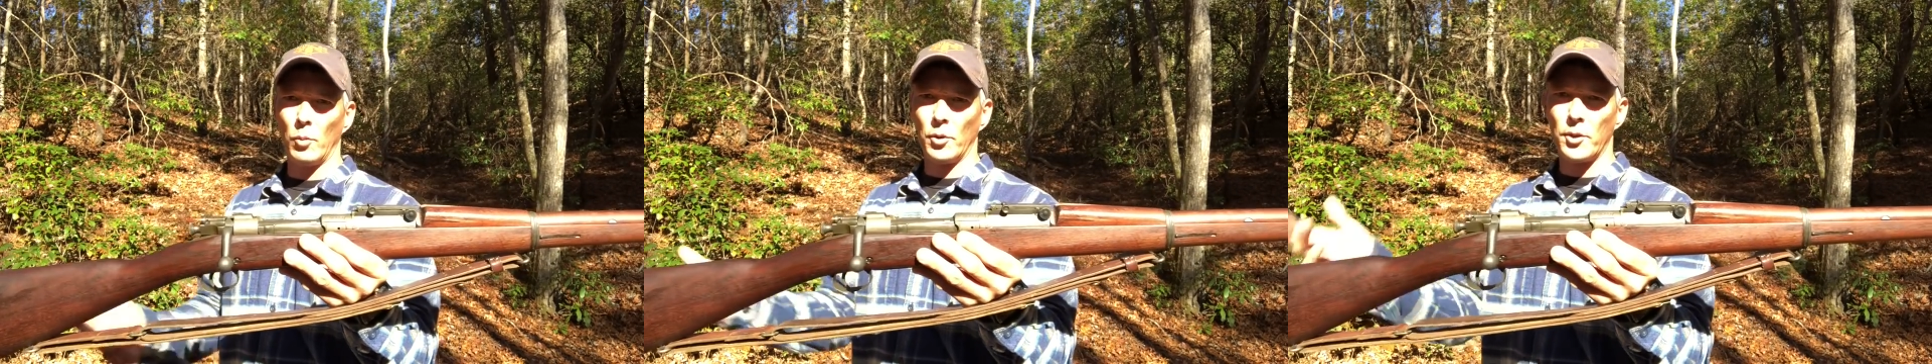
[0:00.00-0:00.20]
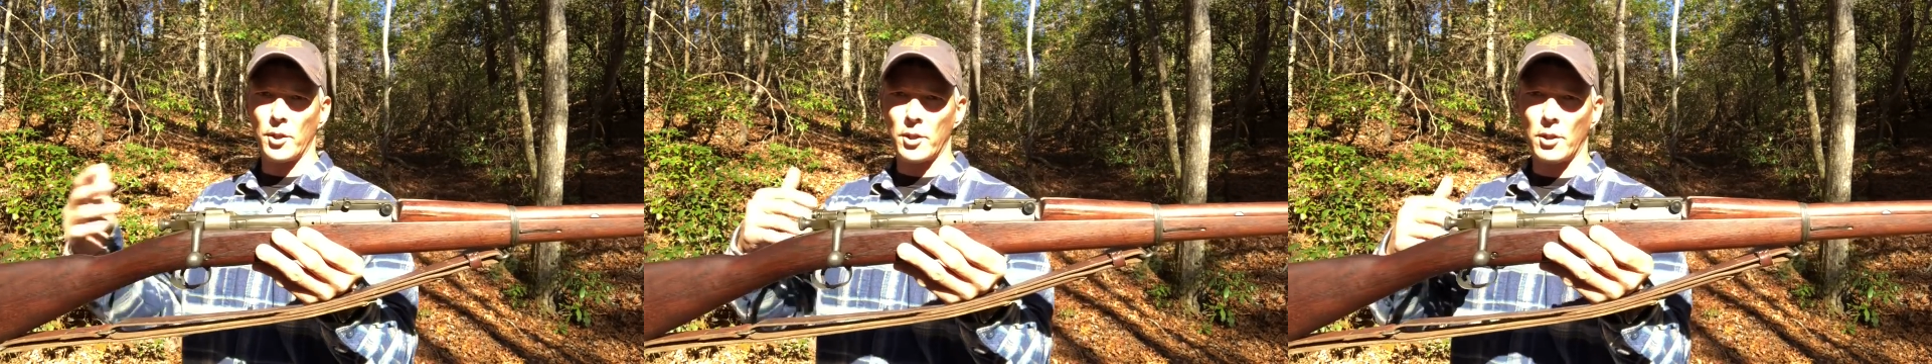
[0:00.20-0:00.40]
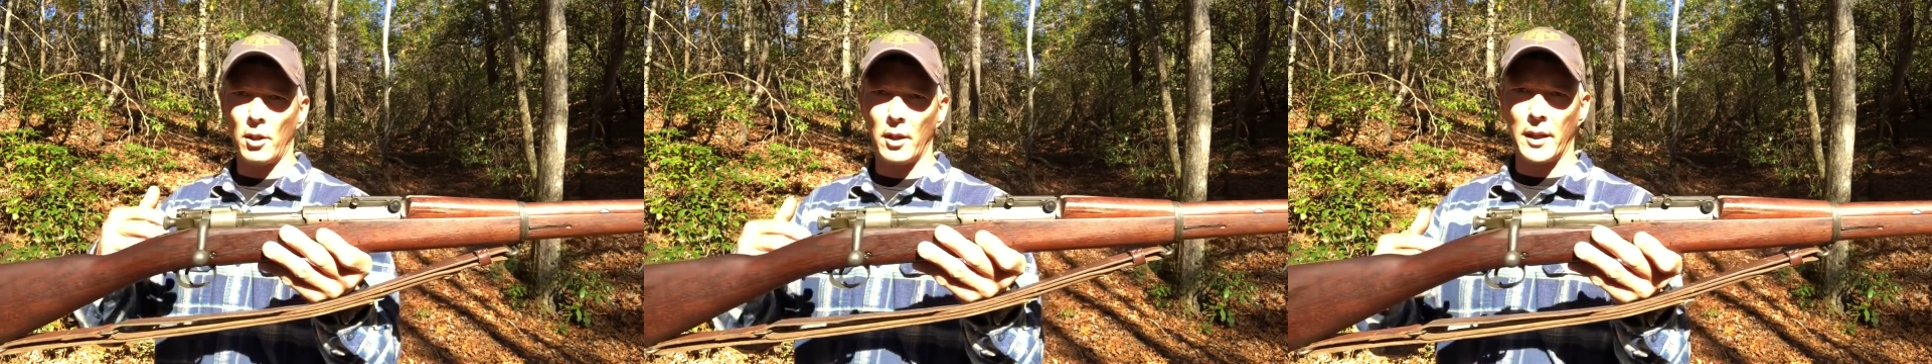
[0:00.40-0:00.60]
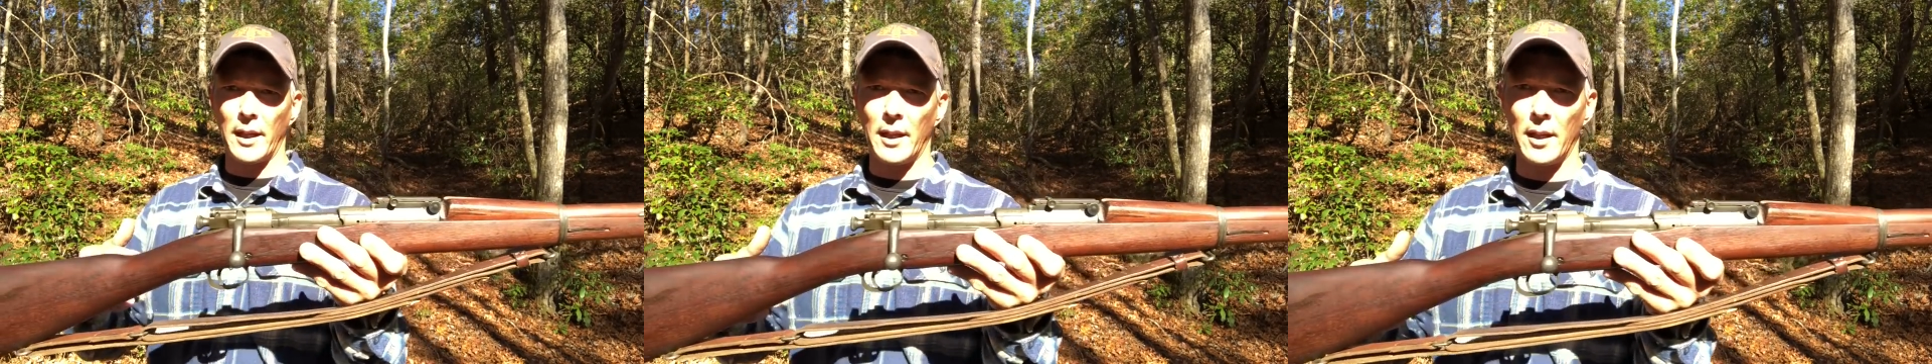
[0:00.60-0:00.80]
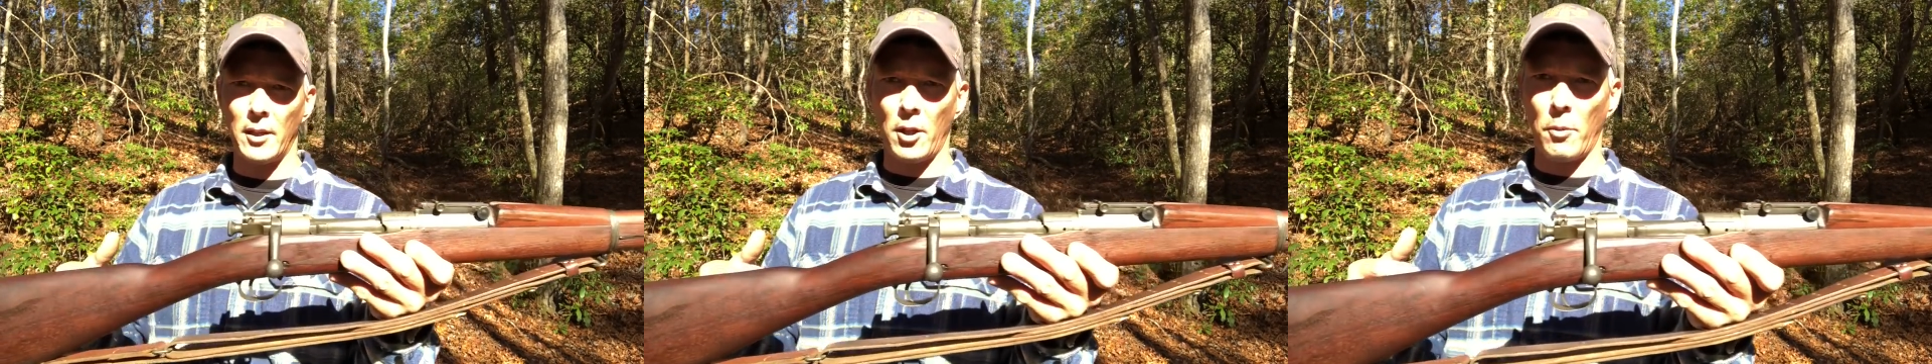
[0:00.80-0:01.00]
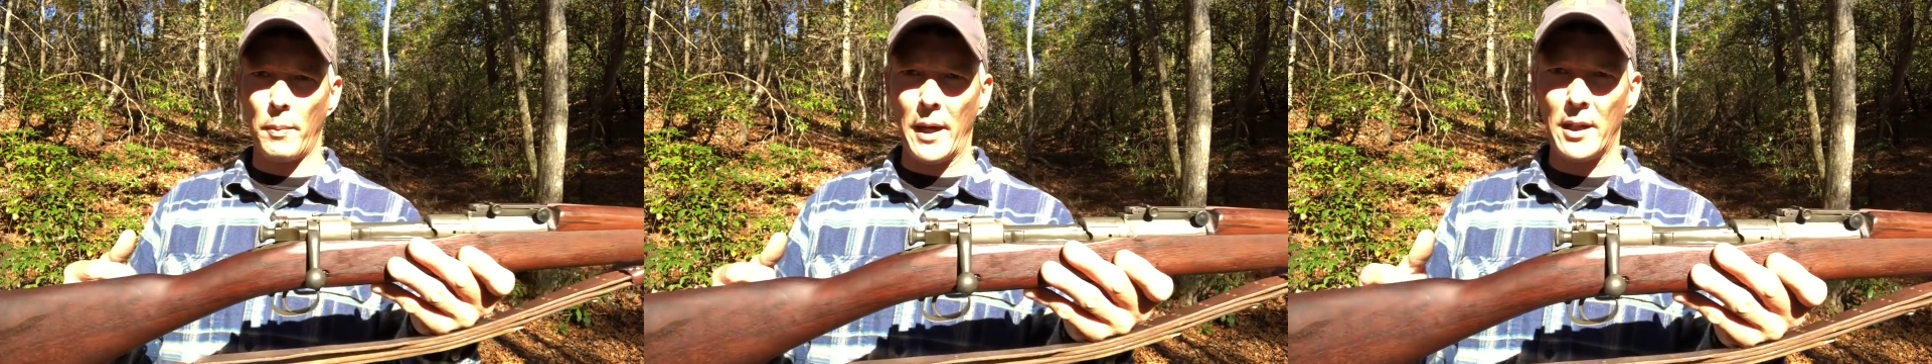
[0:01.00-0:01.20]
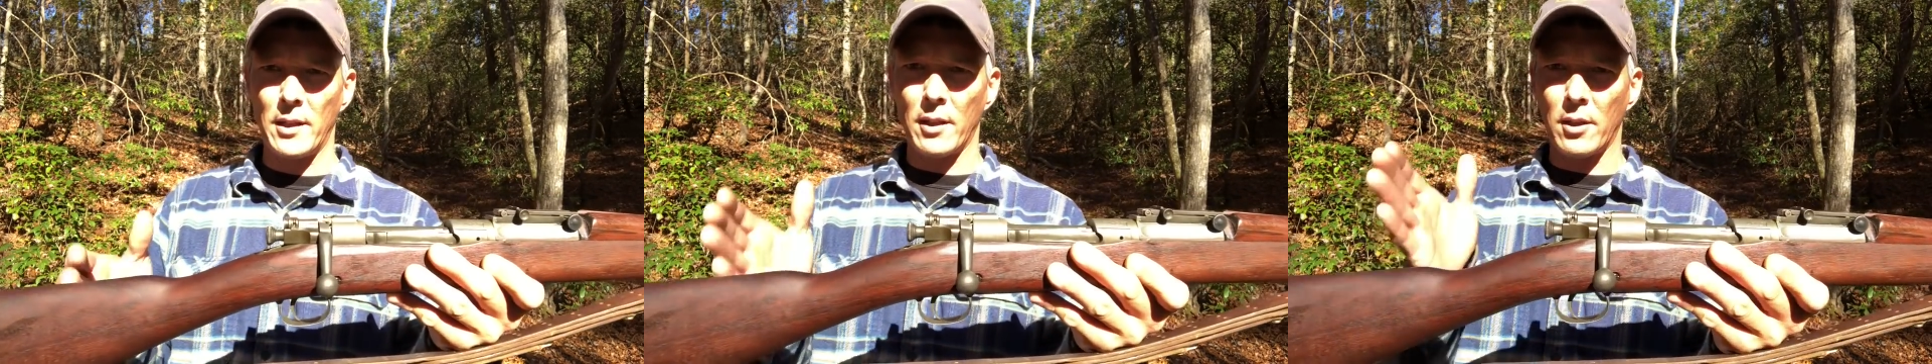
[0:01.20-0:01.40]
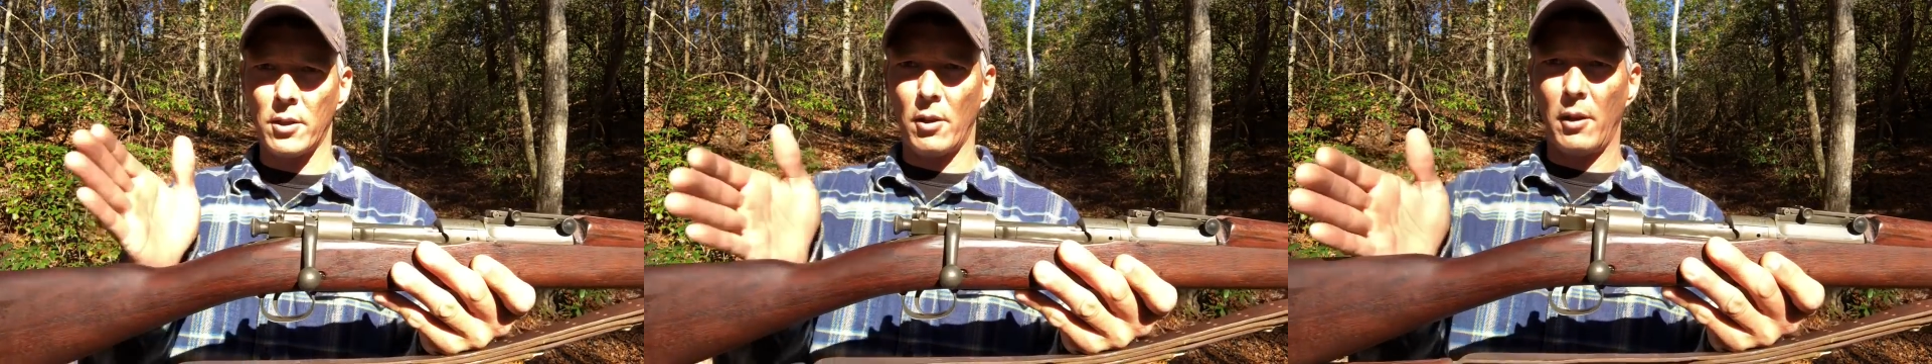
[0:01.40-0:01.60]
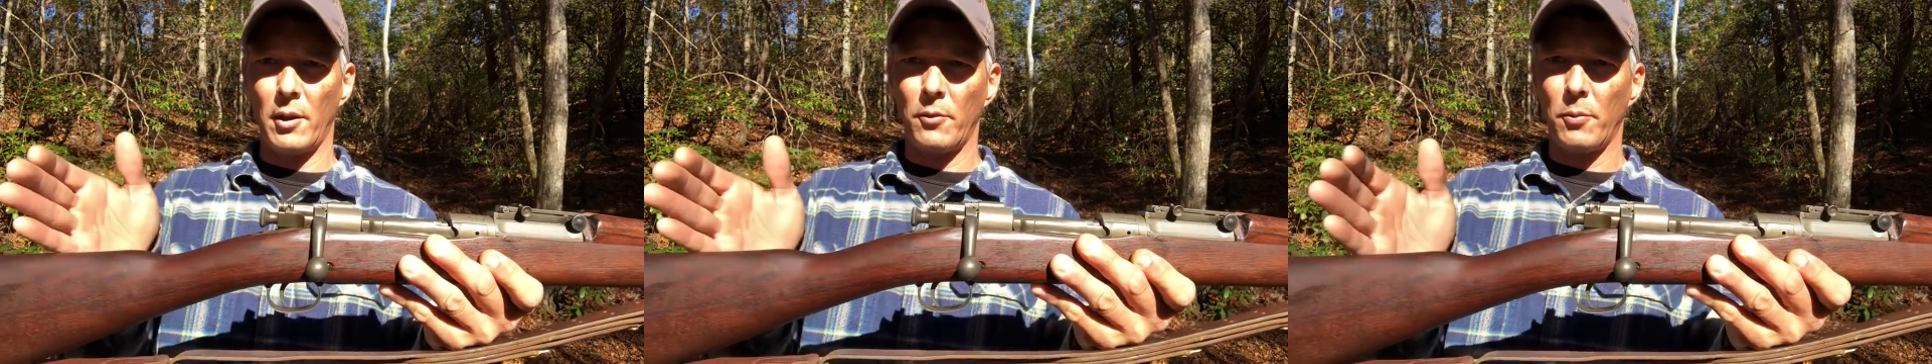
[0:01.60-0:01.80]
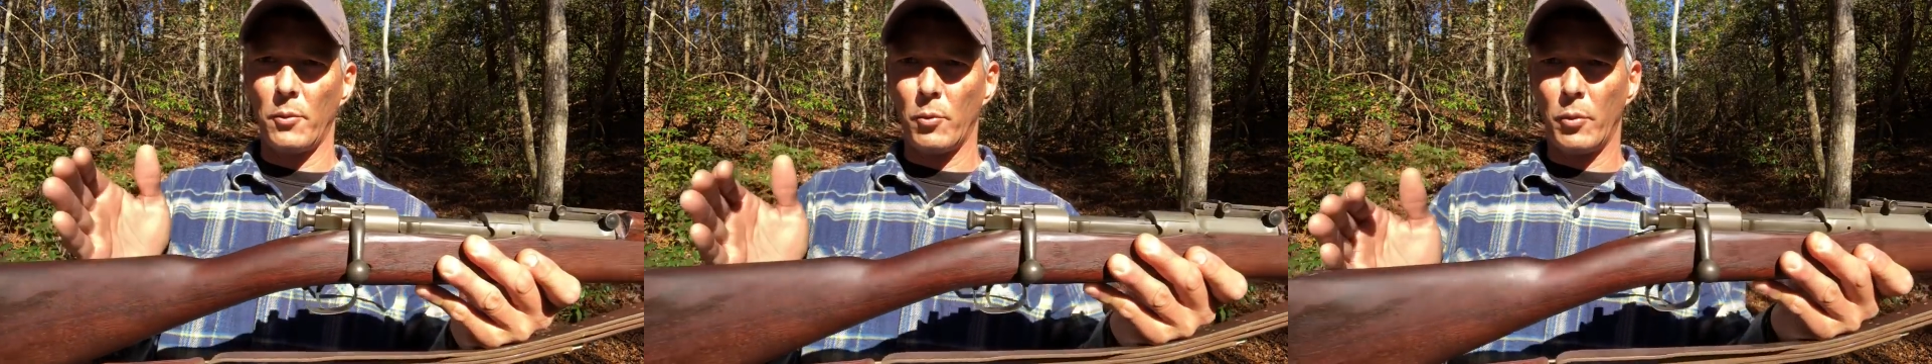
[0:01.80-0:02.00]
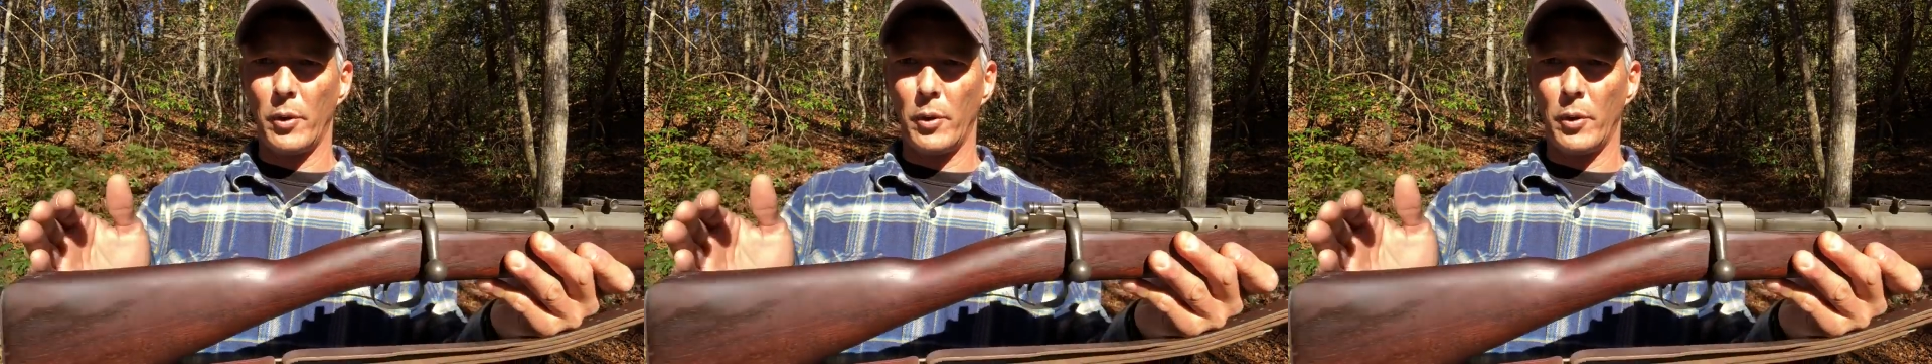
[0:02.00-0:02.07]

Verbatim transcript: We'll just start getting into the basics, starting from